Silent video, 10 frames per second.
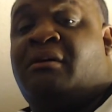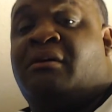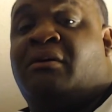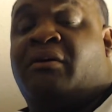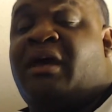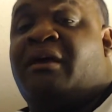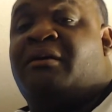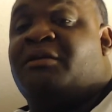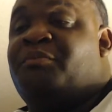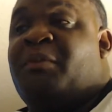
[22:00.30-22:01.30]
Okay,
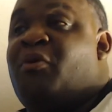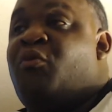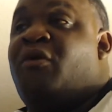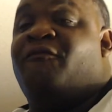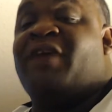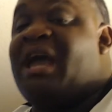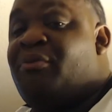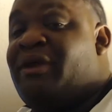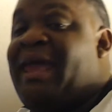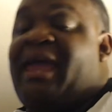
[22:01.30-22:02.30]
because people want
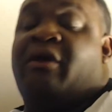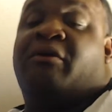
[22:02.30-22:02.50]
vibrant hair.